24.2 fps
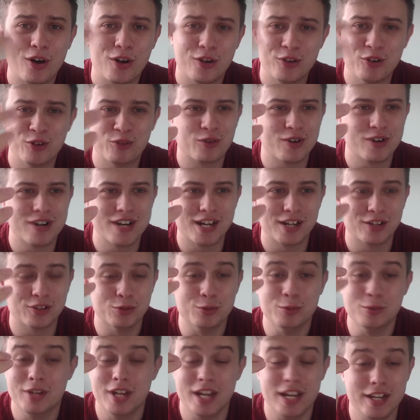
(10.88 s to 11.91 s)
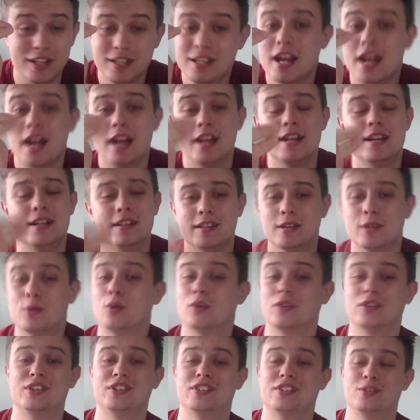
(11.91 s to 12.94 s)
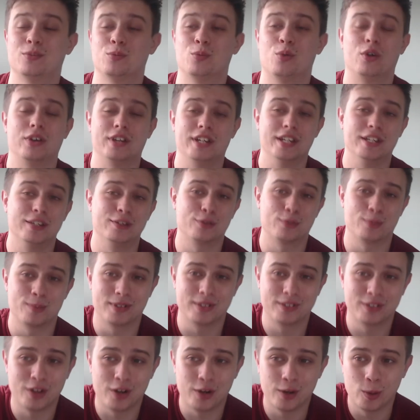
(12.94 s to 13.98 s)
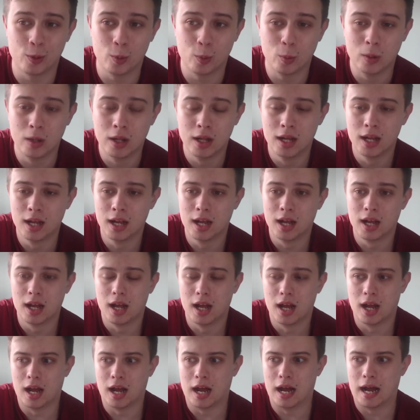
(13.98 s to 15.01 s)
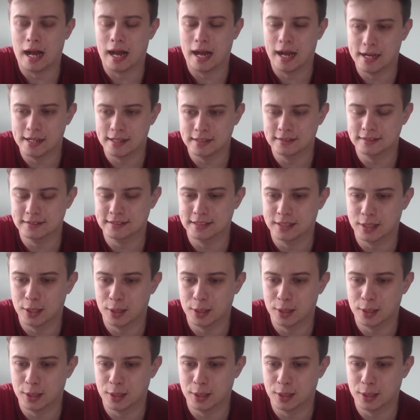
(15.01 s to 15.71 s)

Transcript: another announcement, and yeah, you can see what this one is from the title, and